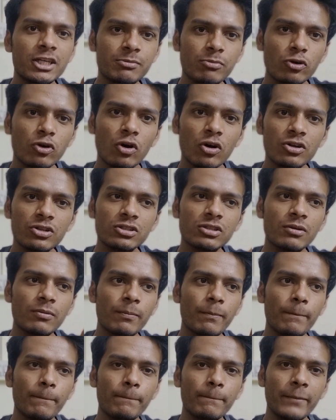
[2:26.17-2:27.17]
is because
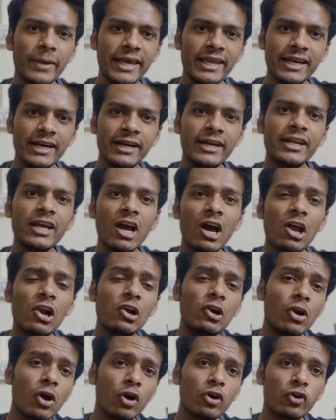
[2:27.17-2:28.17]
in India a
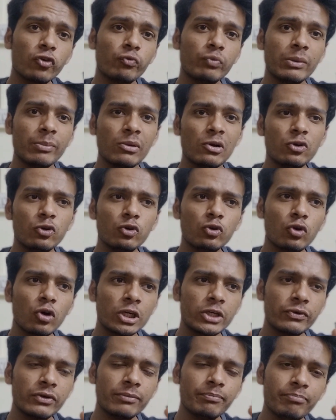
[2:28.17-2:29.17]
lot of people do
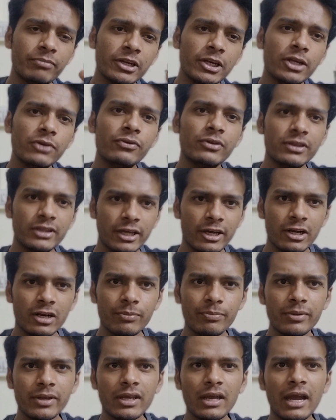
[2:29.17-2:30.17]
not even believe in
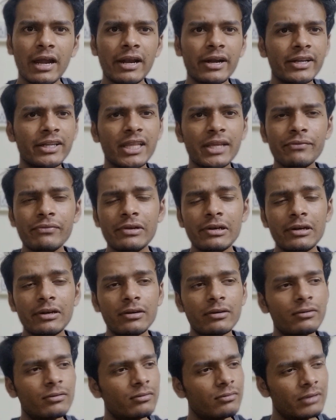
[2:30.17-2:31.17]
therapy, and they will
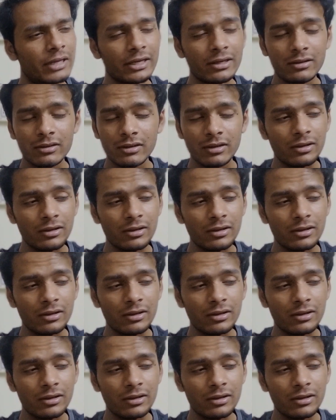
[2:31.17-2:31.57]
like